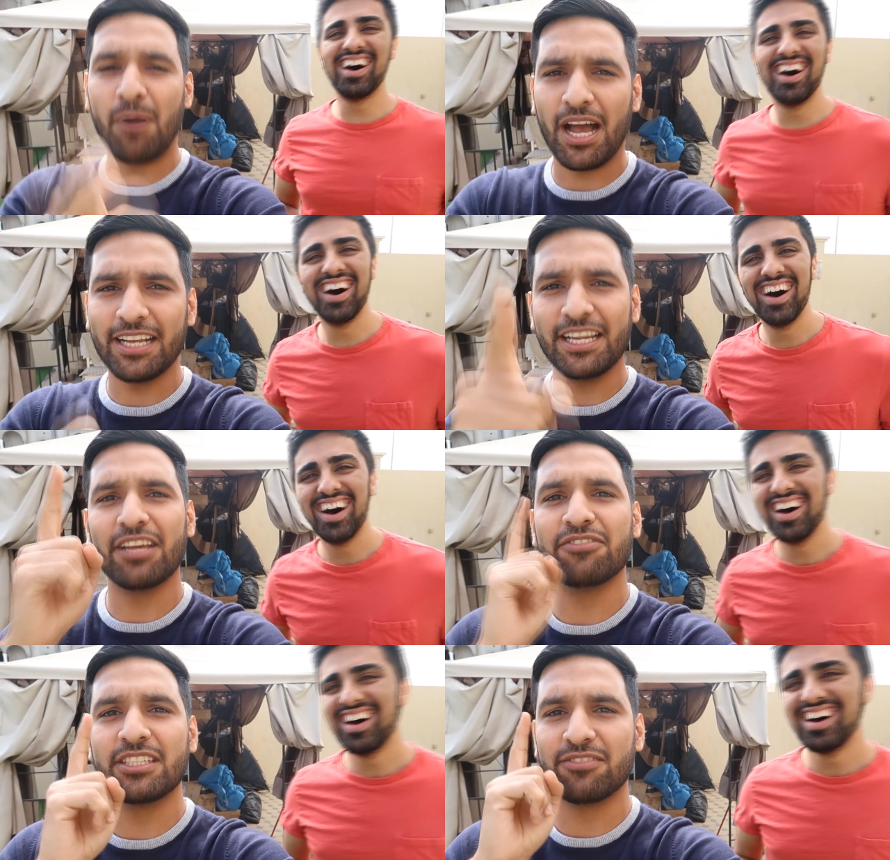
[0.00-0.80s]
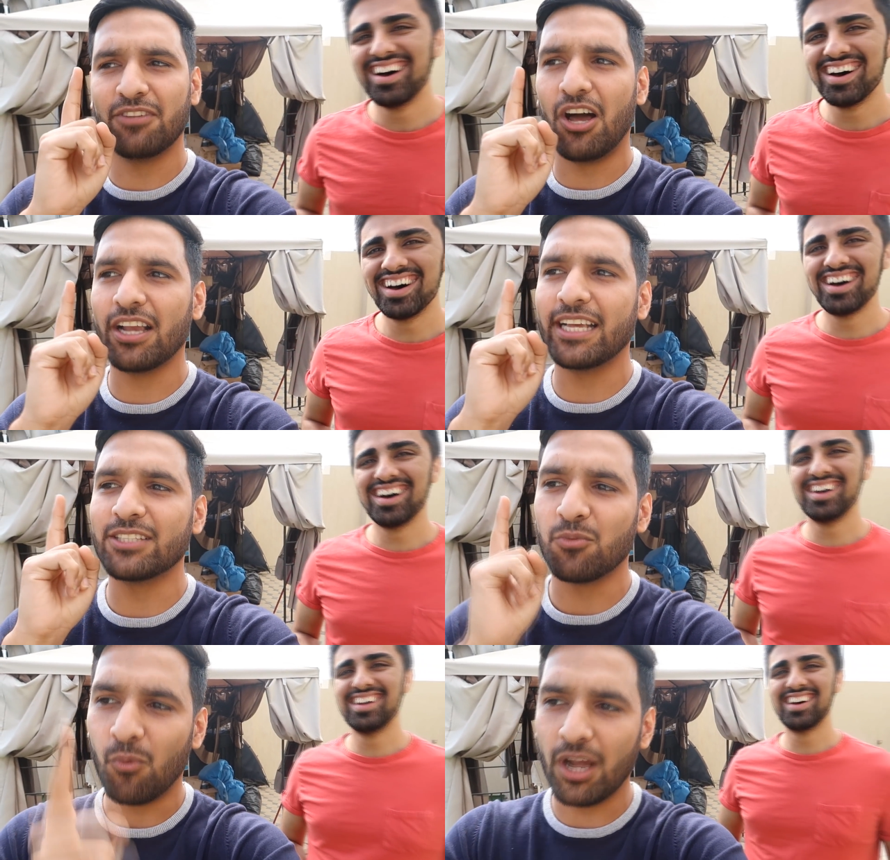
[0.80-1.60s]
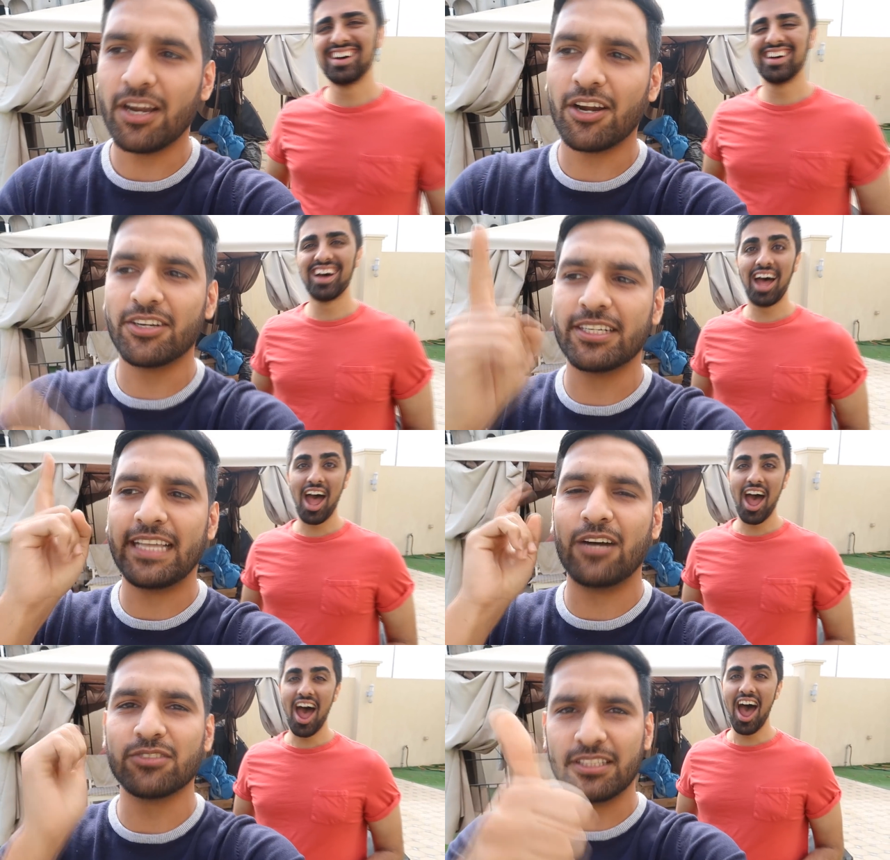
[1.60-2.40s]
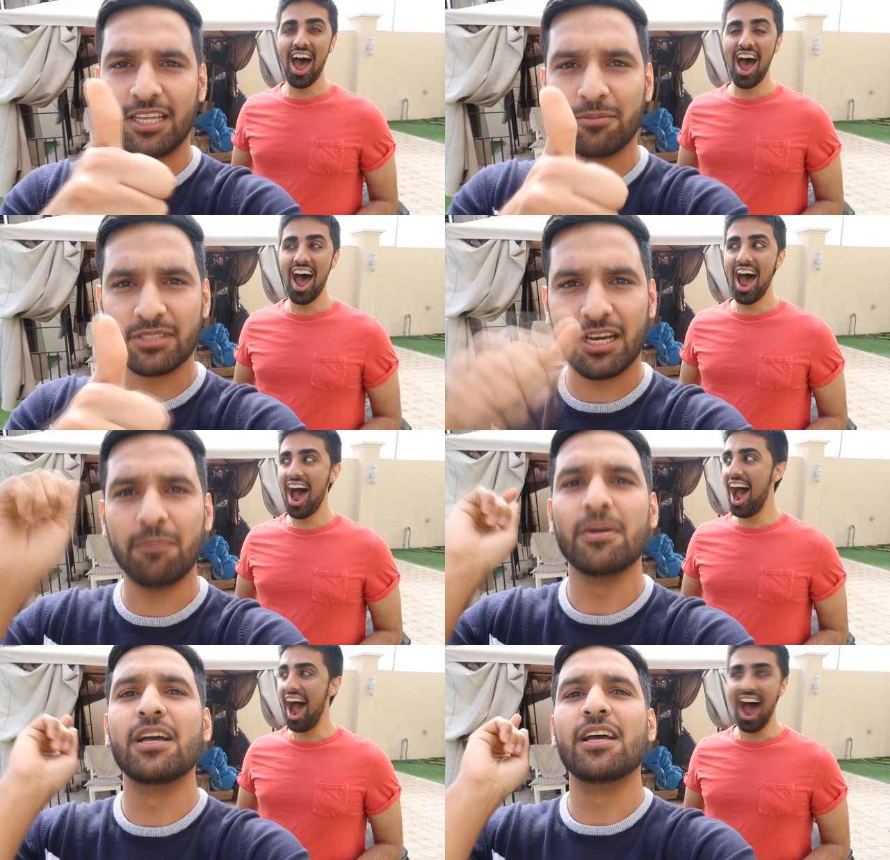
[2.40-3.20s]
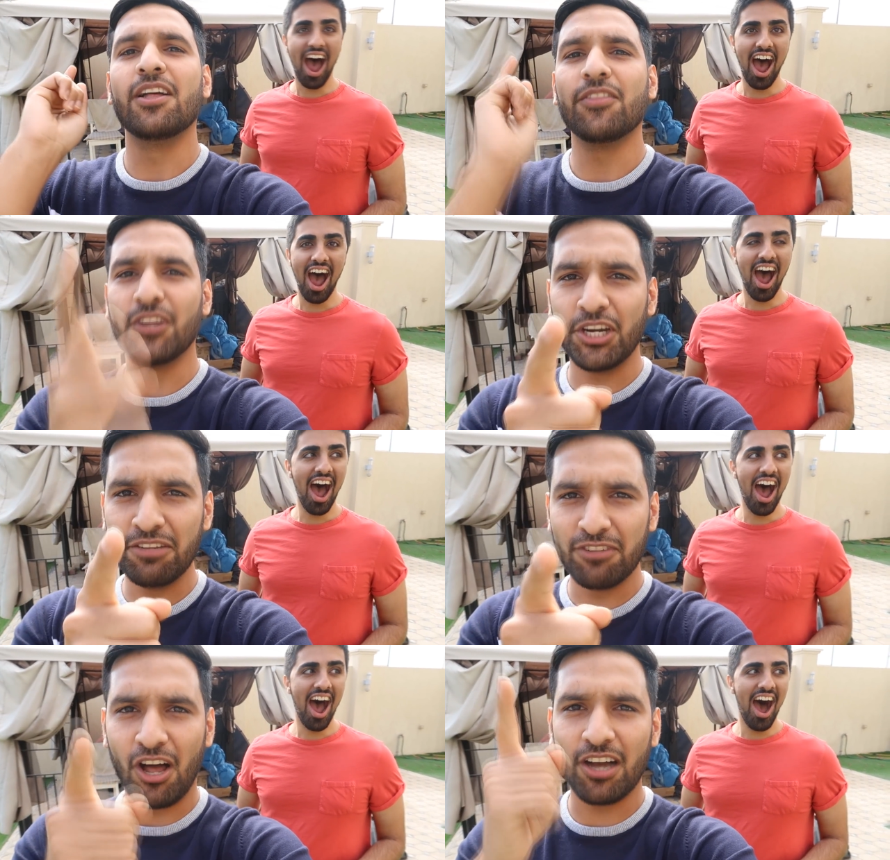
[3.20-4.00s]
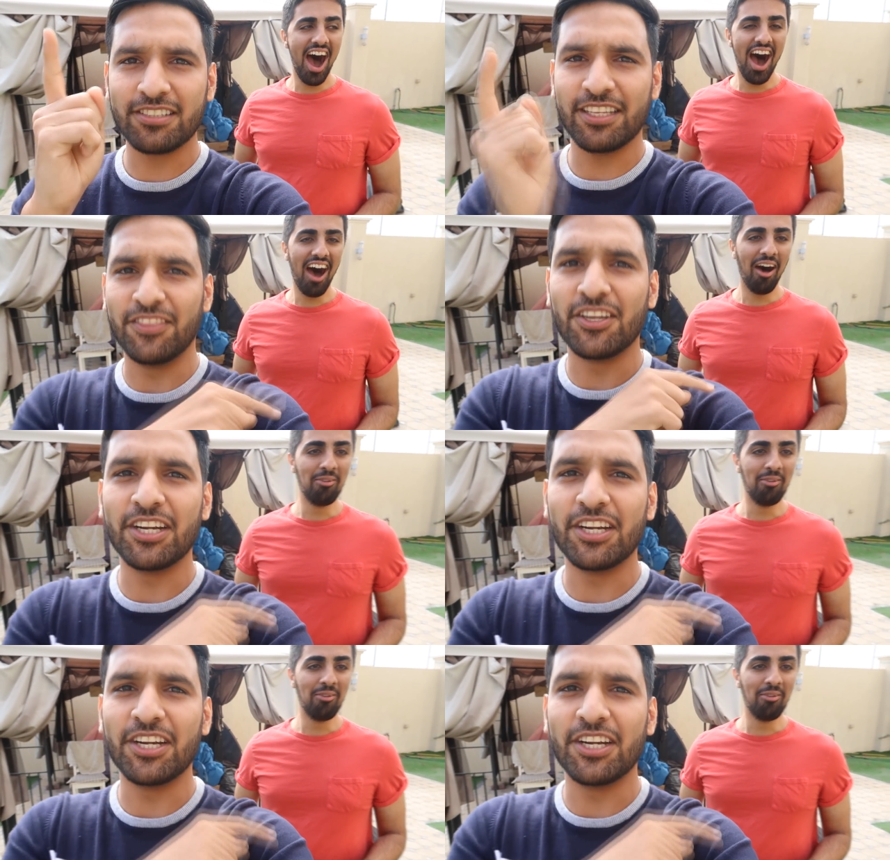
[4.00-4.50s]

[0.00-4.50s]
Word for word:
Speaker 1: But if this vlog gets 100,000 thumbs up, 30 vlogs in